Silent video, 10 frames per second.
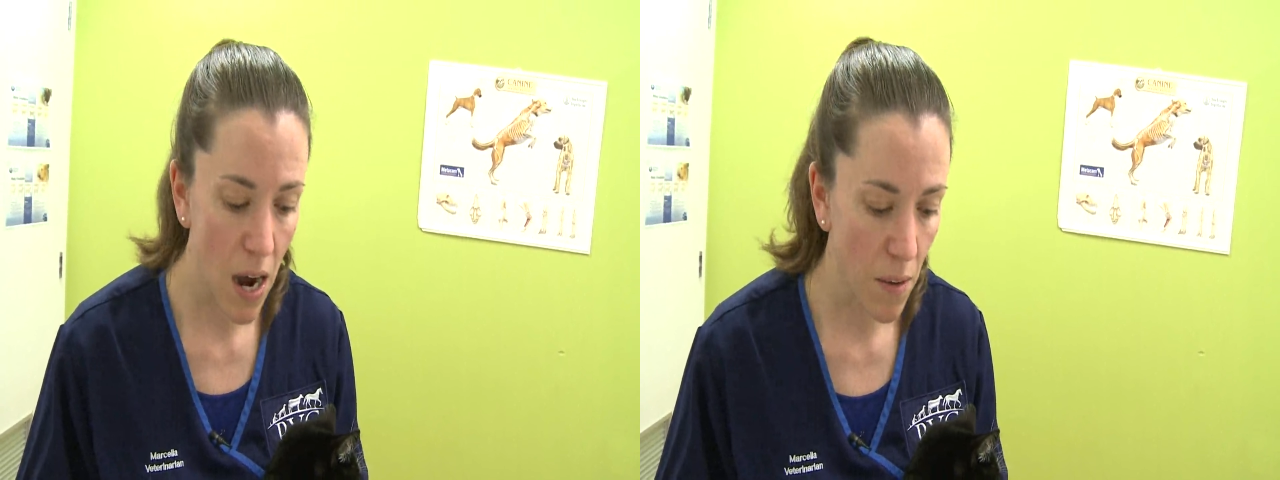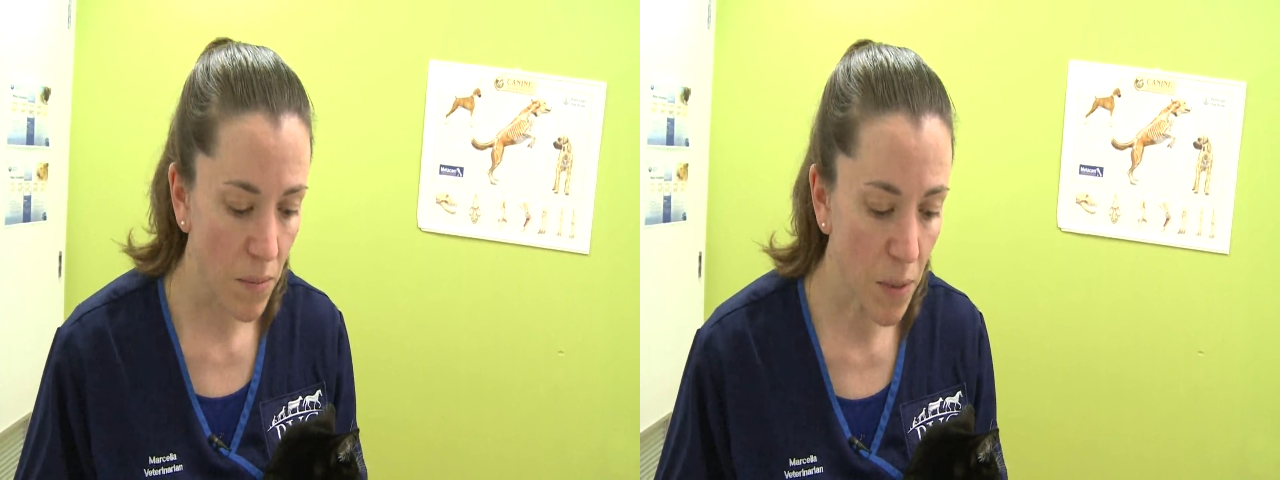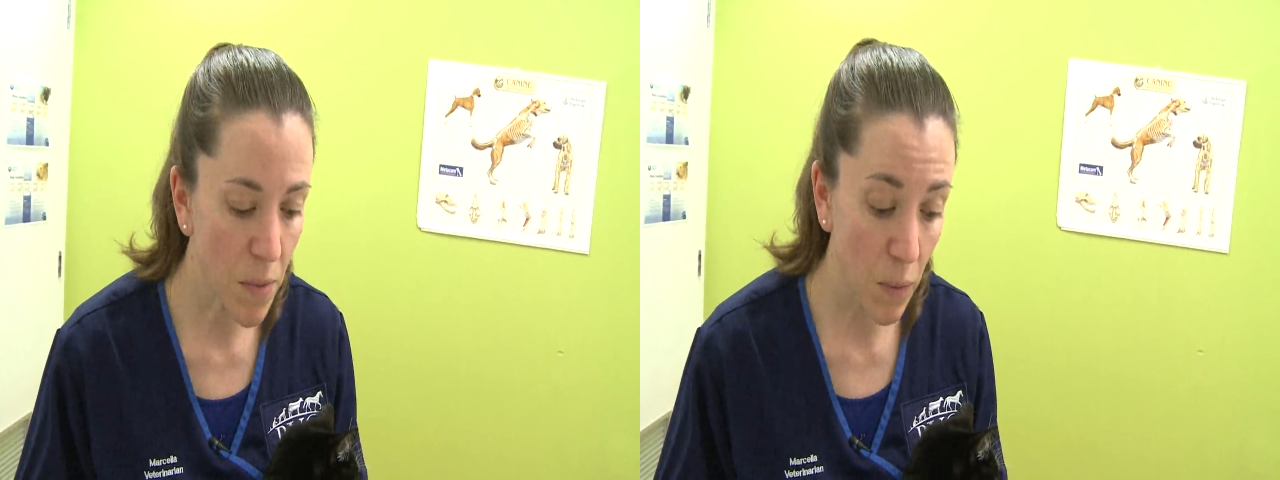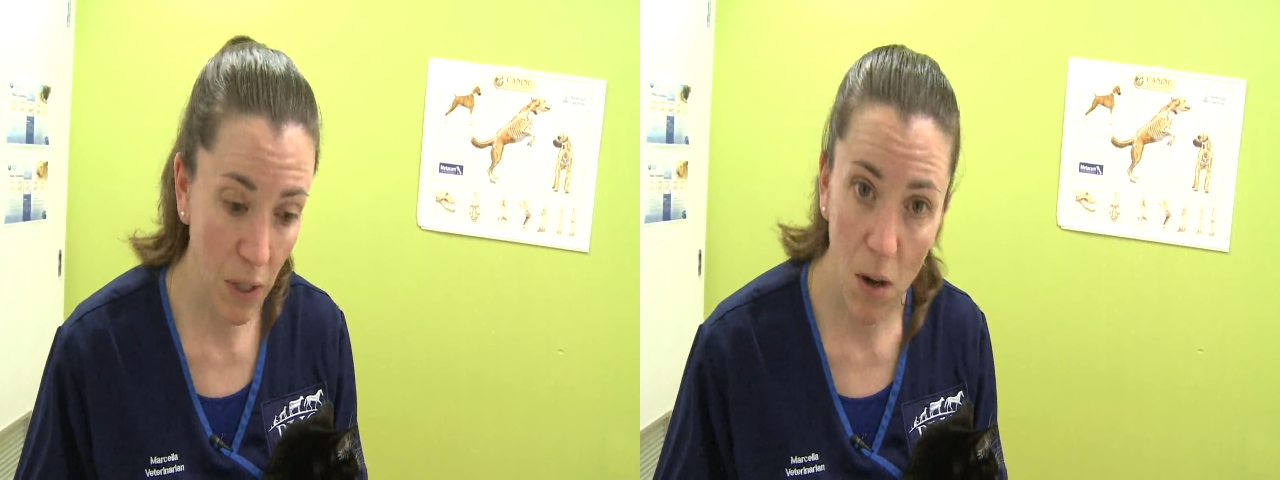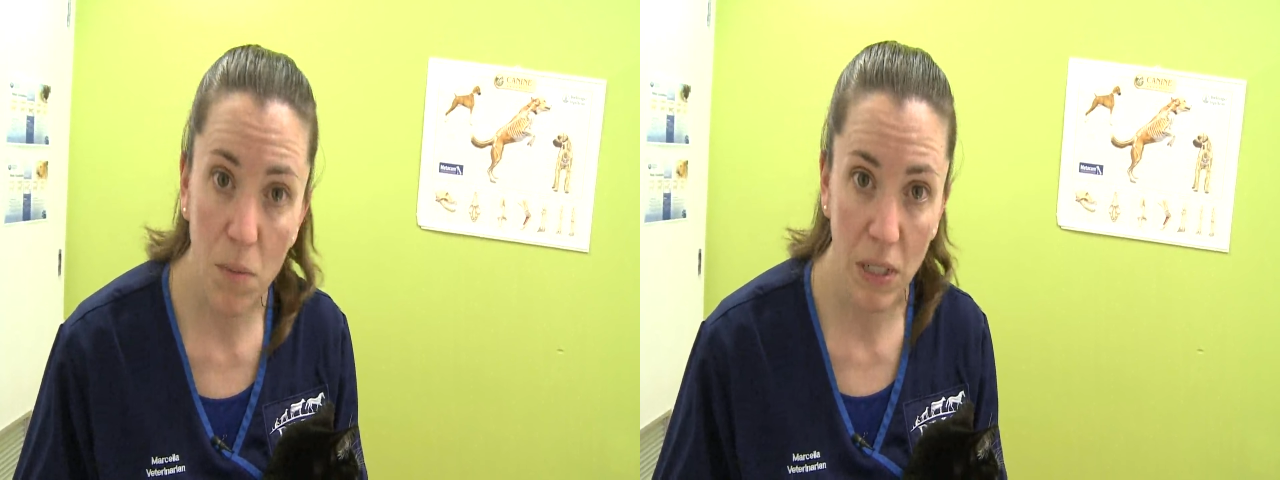Something
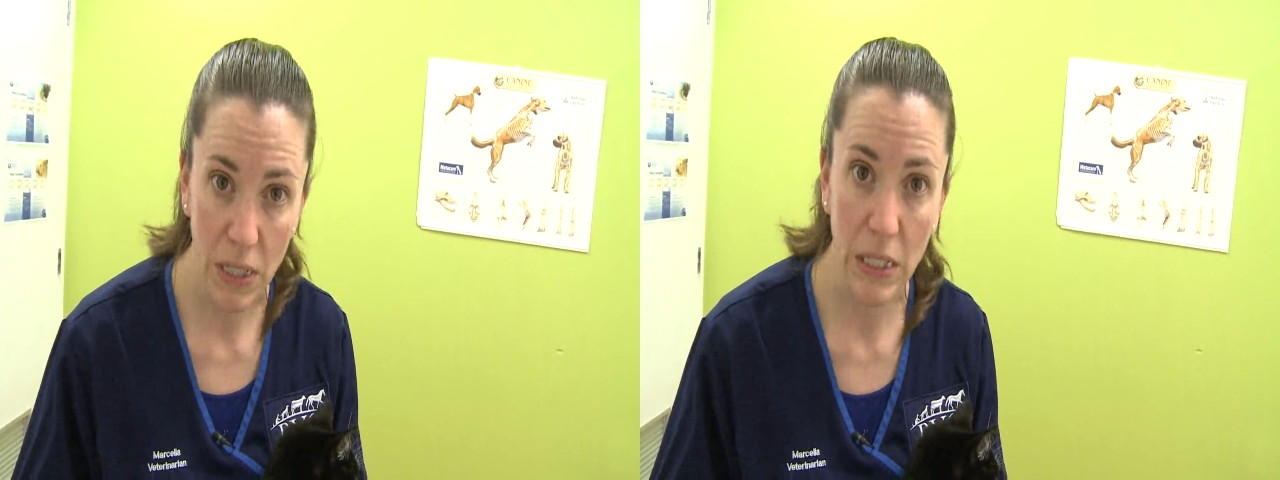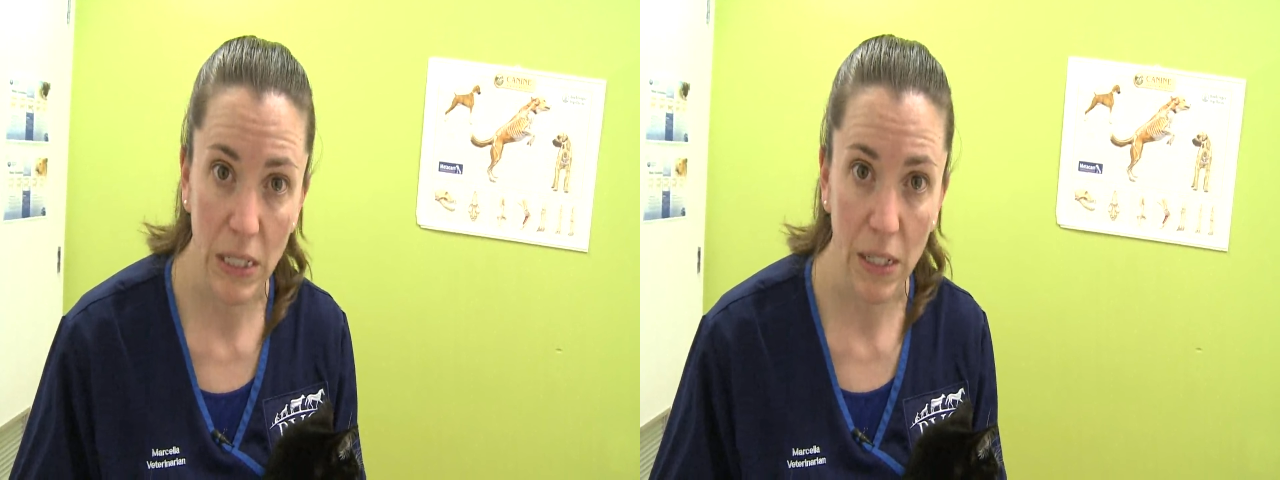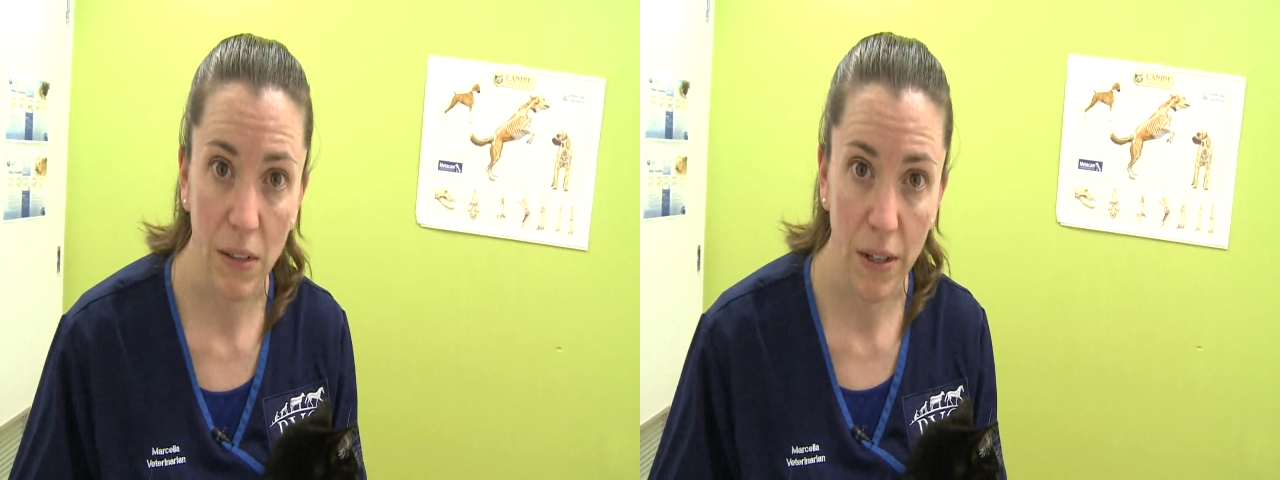we commonly see